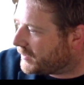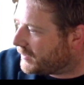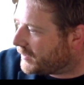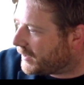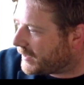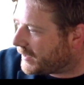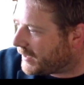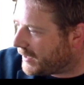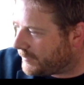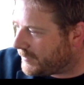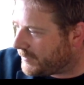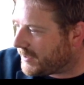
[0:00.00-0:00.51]

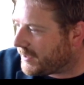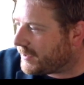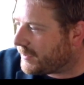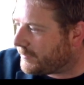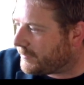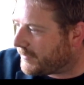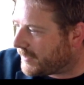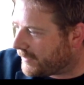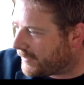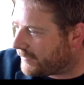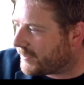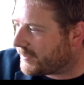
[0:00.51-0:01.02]
like MDM,
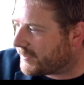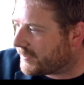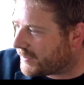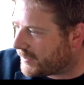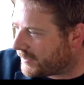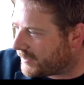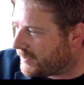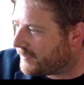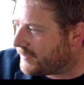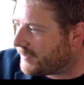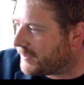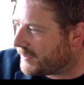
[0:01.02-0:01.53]
governance,
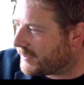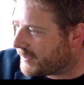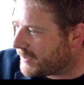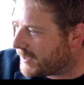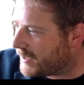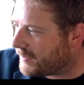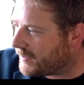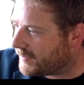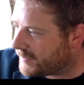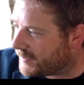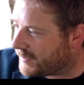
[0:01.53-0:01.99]
security standards.